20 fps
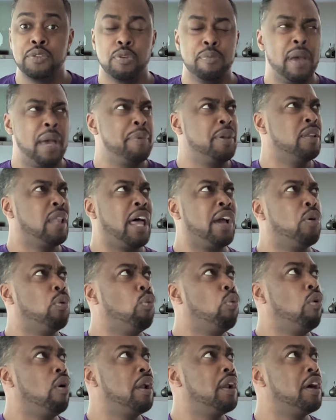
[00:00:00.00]
with maybe like
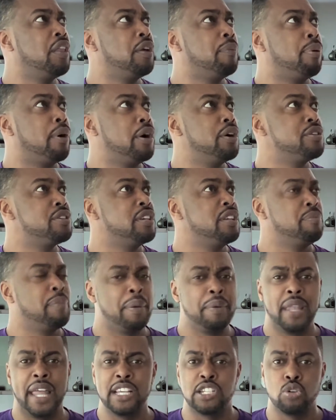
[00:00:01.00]
one other person,
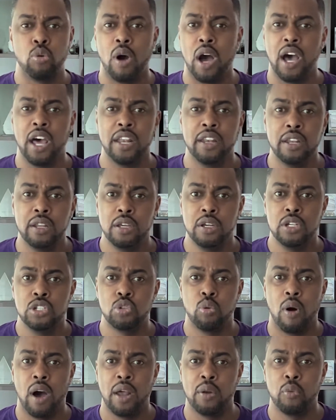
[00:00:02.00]
maybe like Tuan
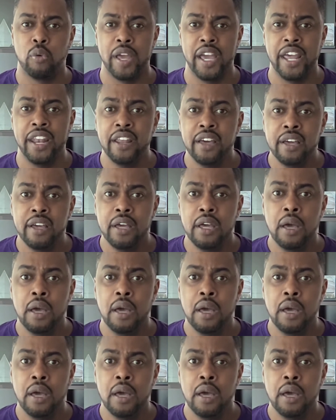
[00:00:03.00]
Nguyen,